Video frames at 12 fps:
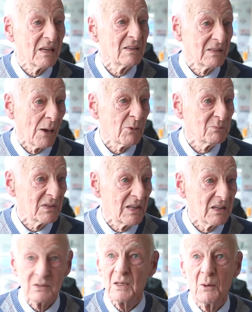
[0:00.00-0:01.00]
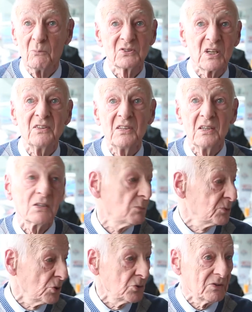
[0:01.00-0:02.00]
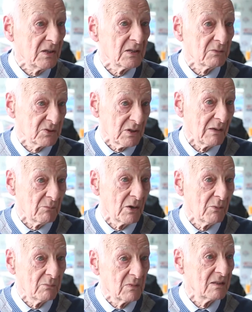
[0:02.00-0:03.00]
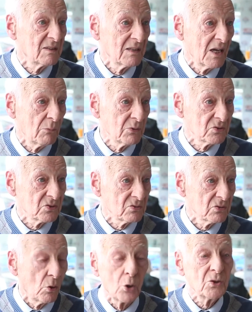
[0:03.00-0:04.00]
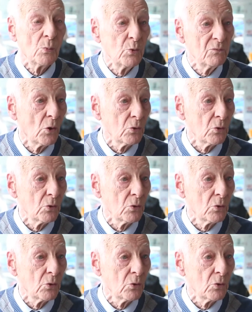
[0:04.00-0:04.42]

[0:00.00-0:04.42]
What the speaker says: That was my nickname. I was in here, I was out there, I was I was on the move